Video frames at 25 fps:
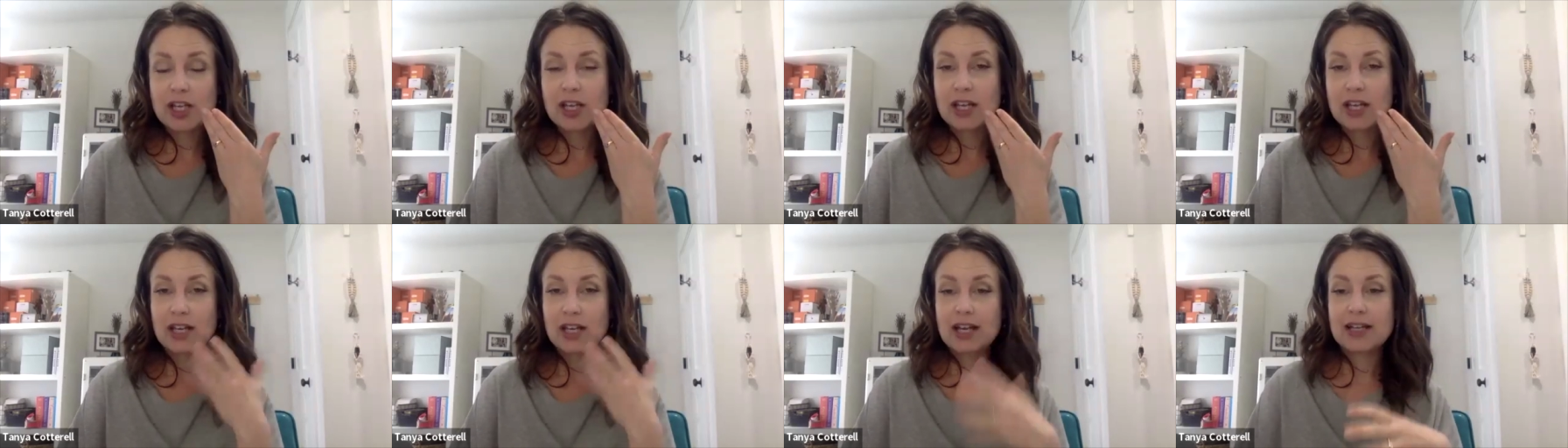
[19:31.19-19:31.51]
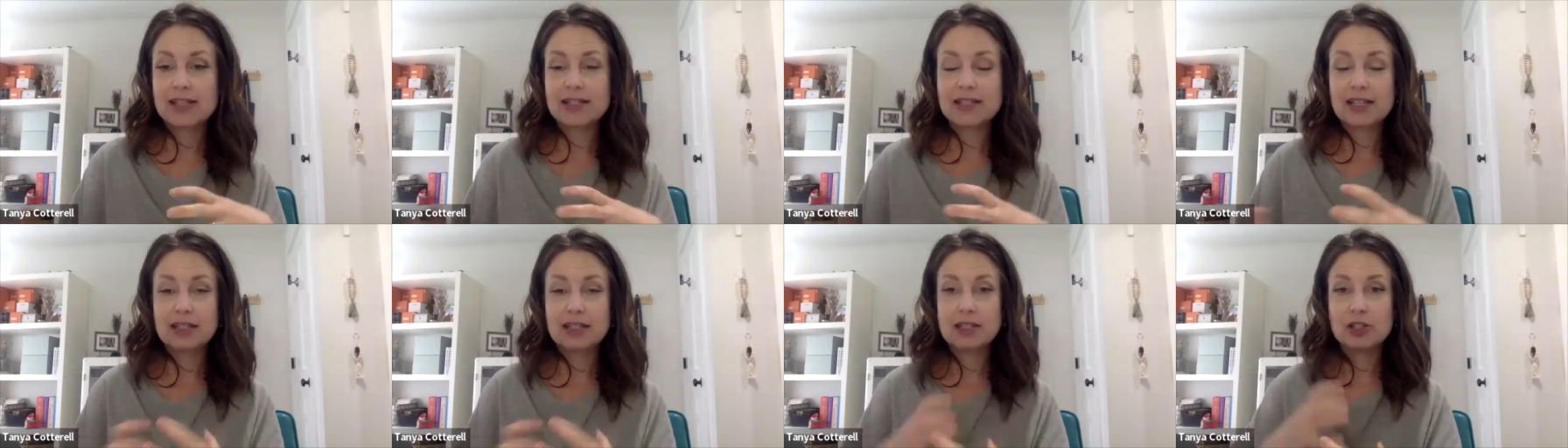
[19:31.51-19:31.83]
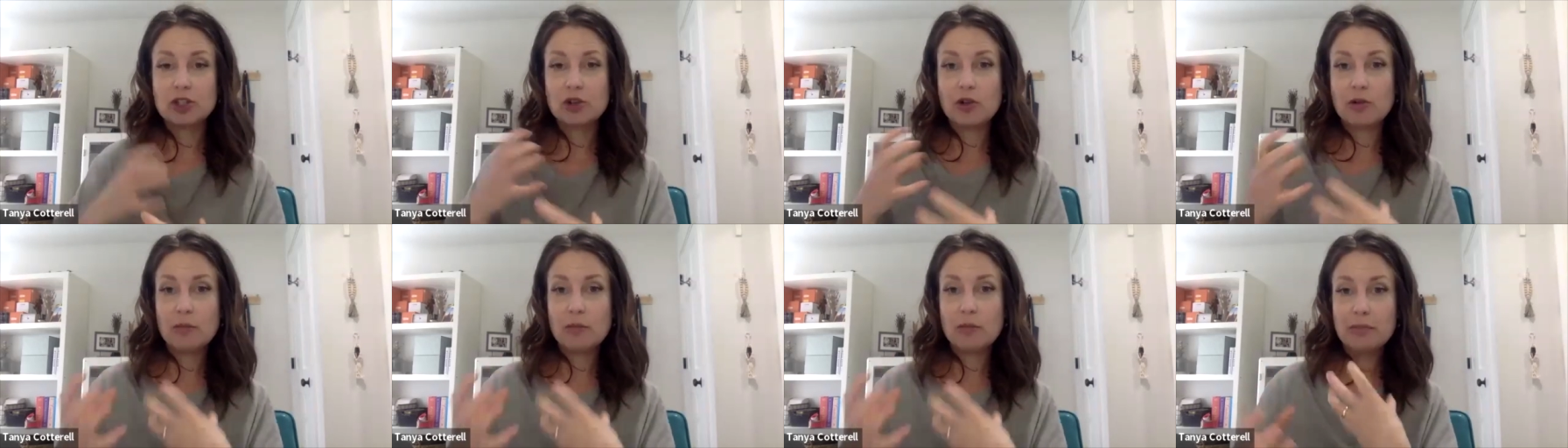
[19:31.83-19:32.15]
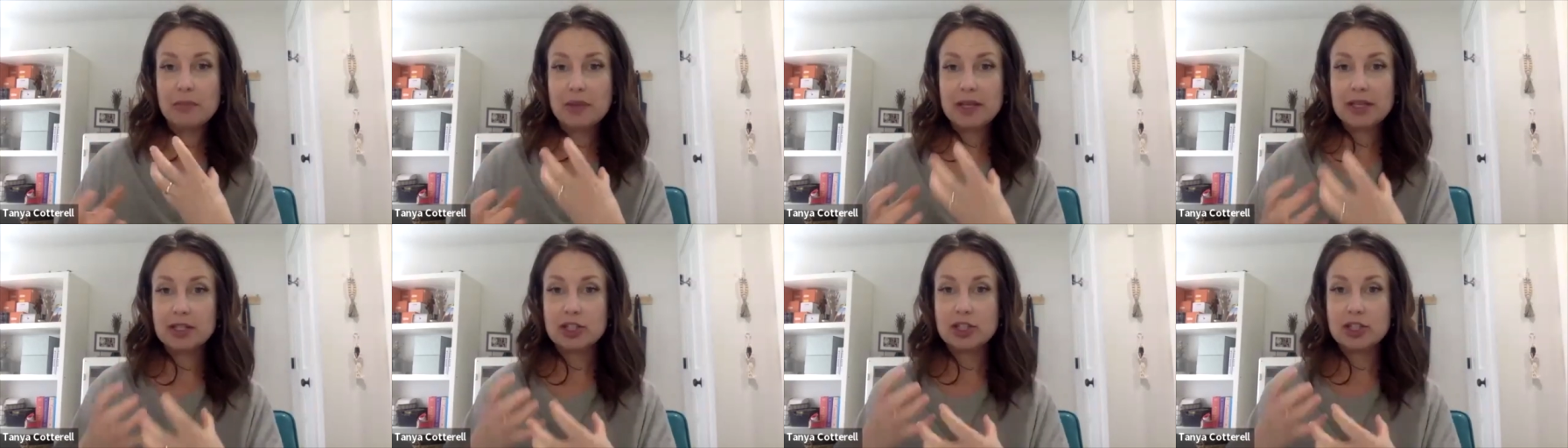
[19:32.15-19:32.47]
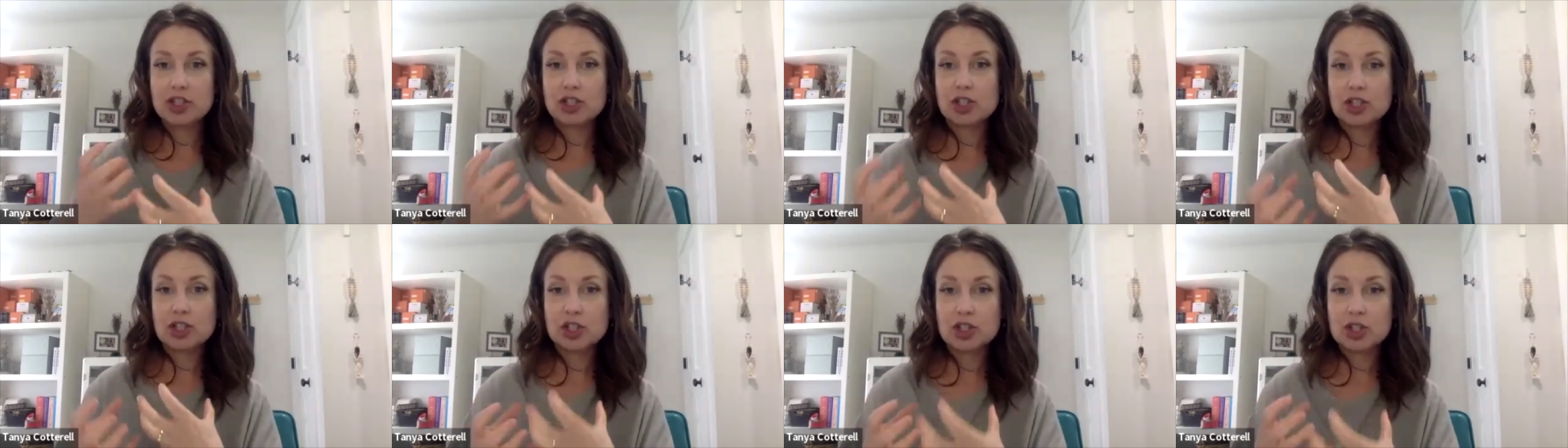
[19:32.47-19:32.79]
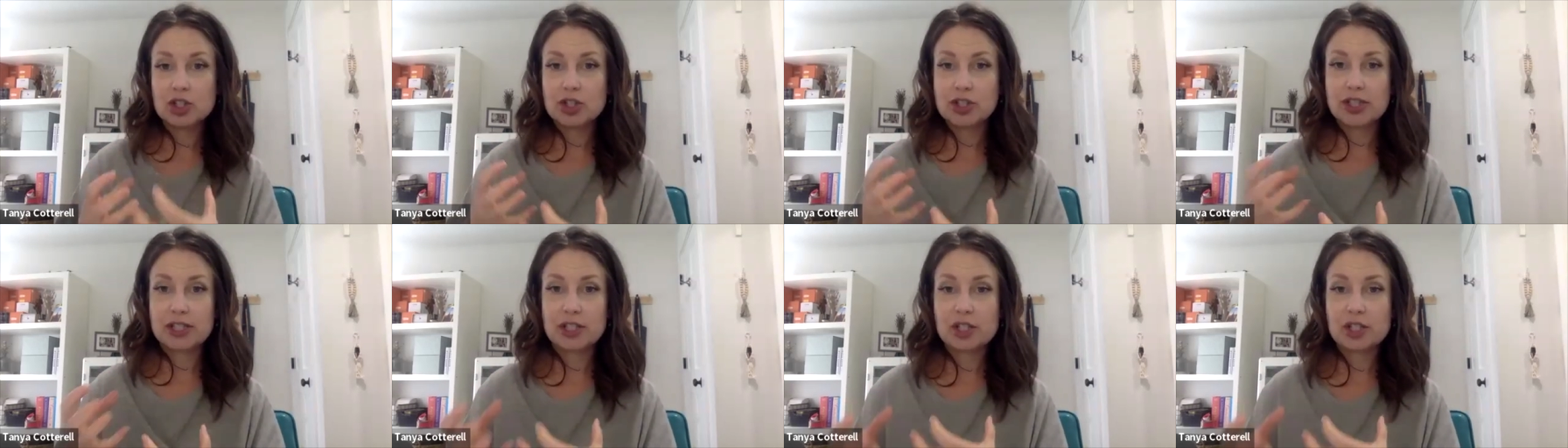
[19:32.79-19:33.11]
It has a little mint, ginger,
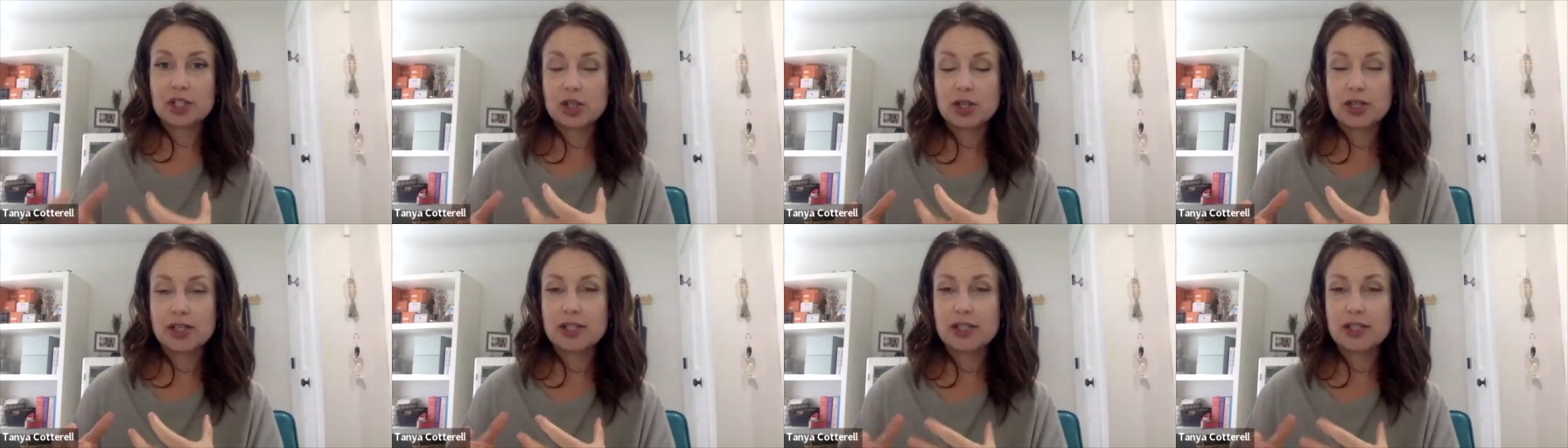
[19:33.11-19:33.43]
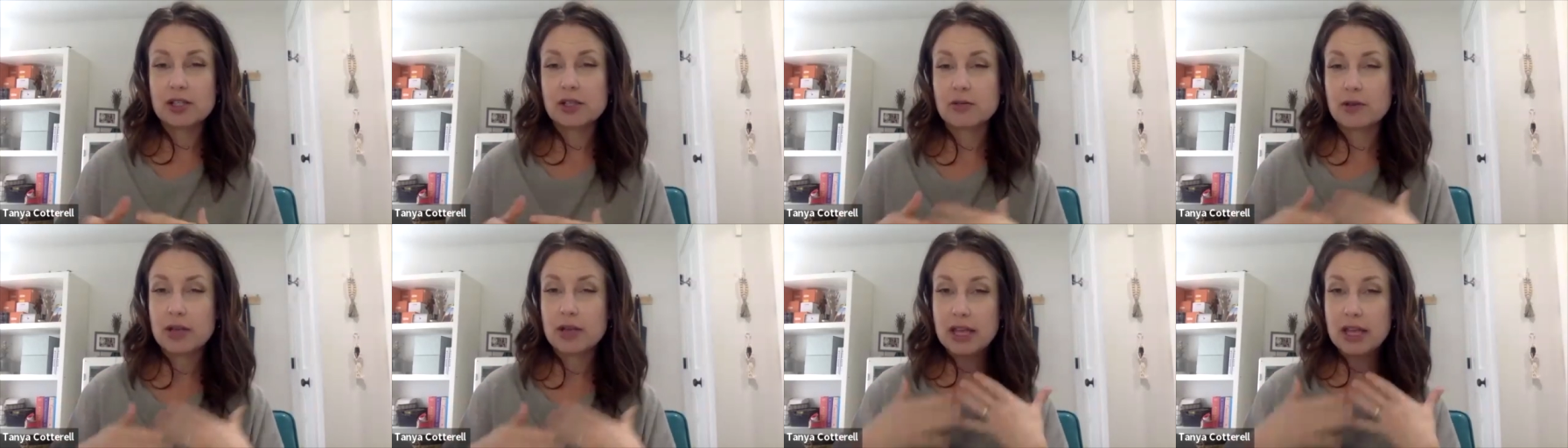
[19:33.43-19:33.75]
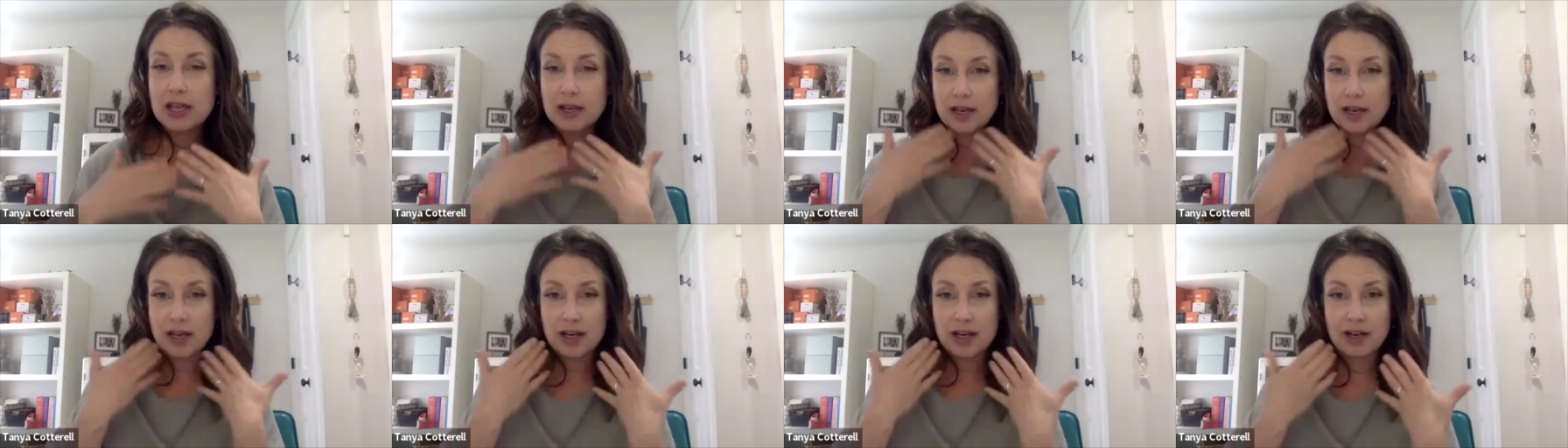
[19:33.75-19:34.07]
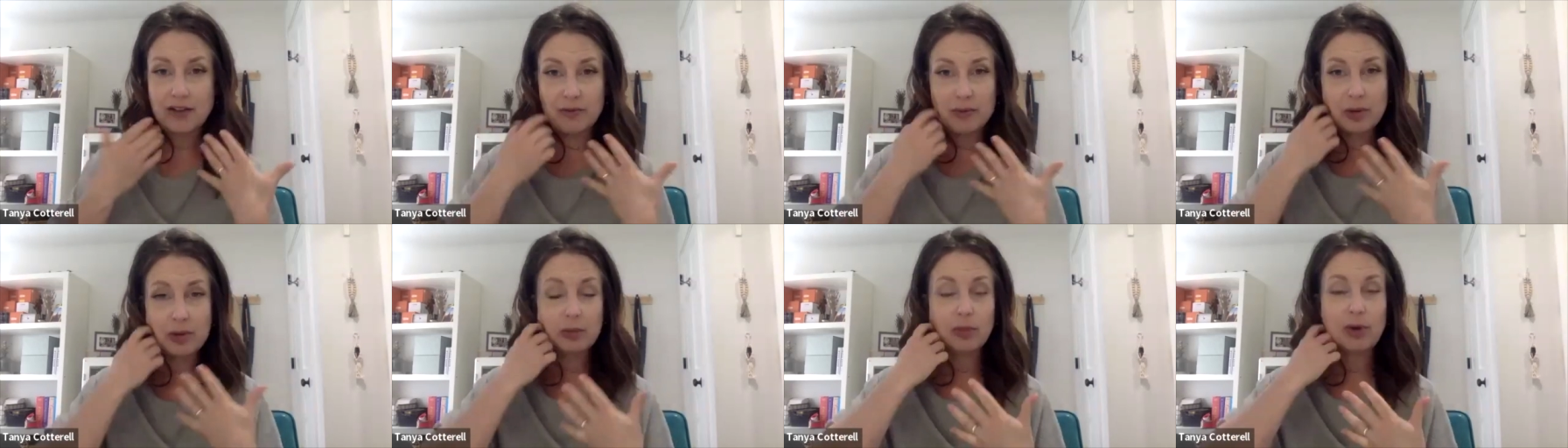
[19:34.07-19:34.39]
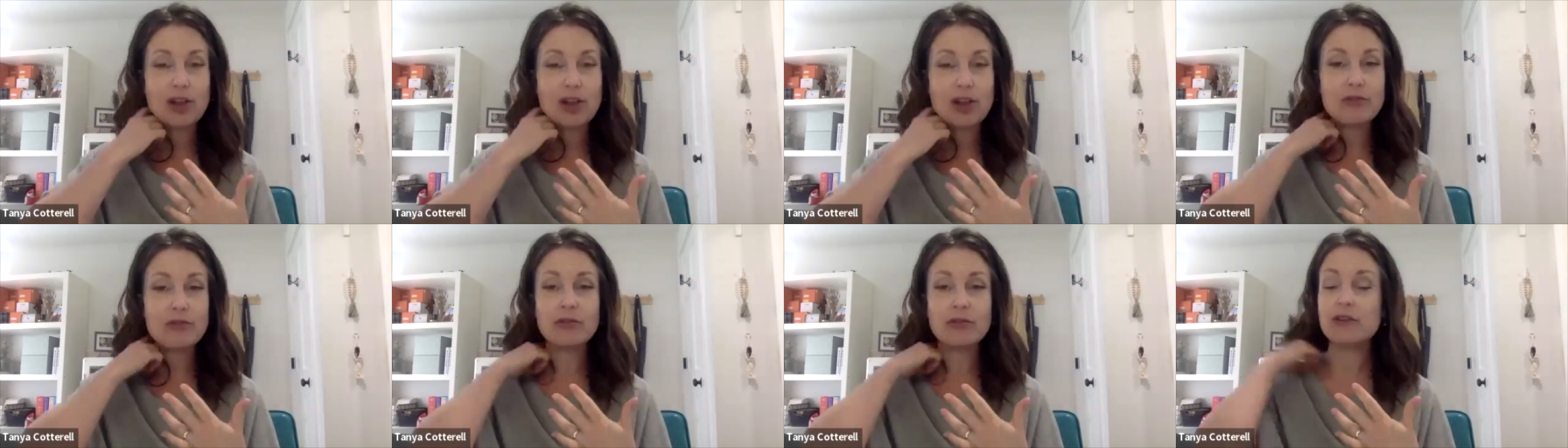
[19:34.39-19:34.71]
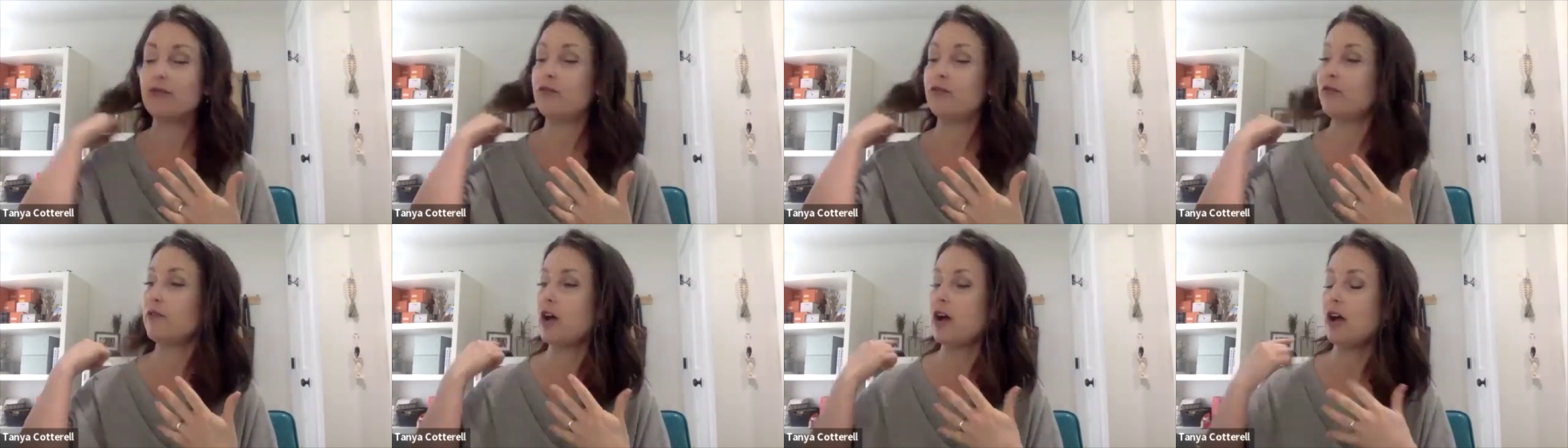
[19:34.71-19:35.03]
citrus, so it can kind of be breath
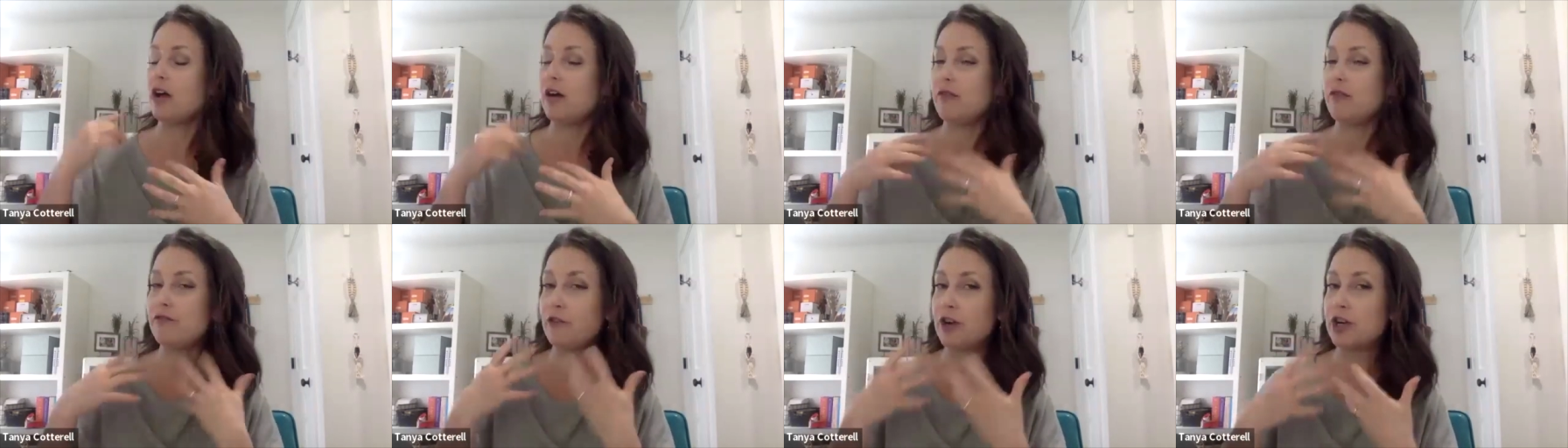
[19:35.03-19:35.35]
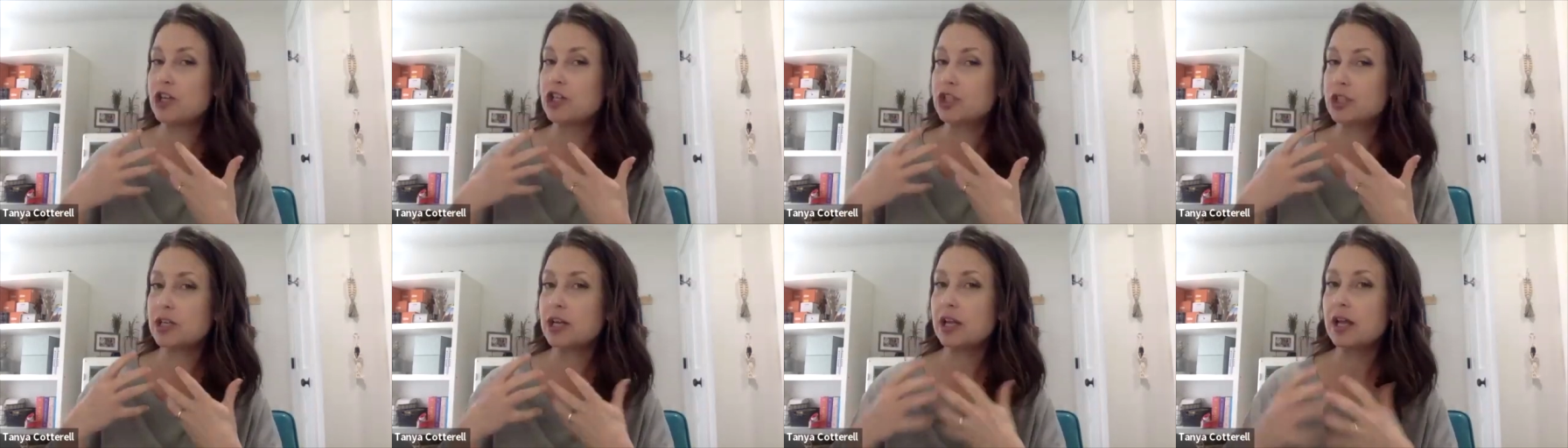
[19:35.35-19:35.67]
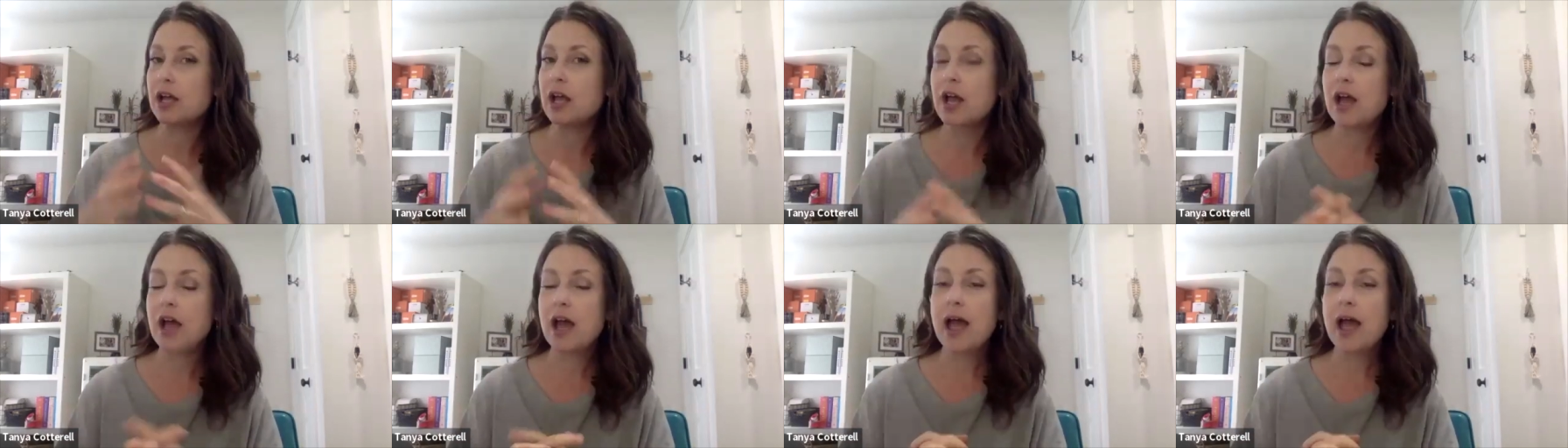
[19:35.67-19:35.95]
freshening,